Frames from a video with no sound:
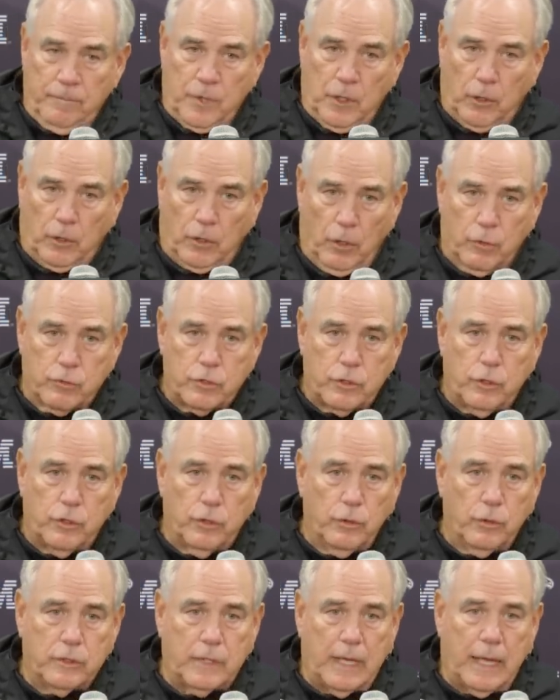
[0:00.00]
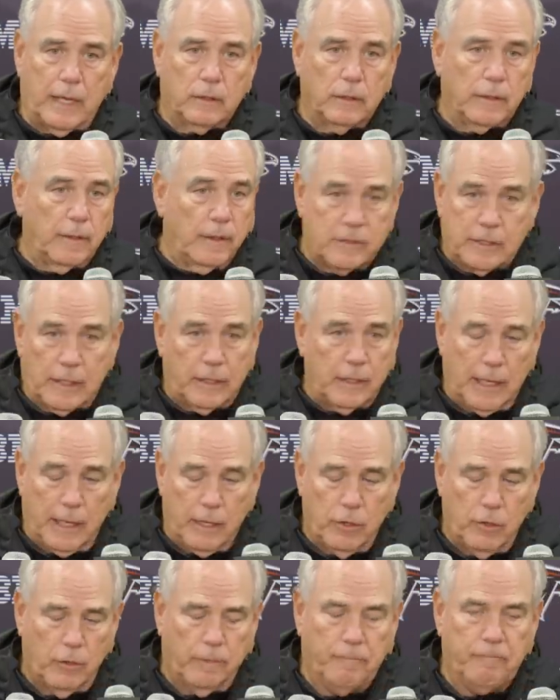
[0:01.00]
you're coached to do in tackling. That's how you
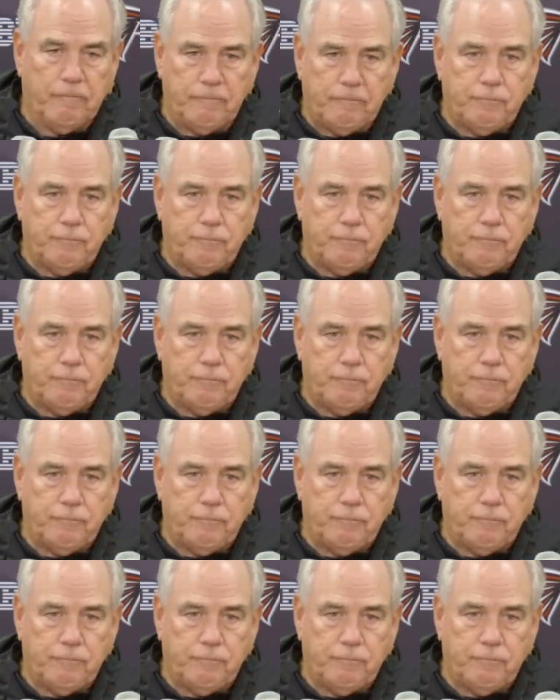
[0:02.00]
got to do it.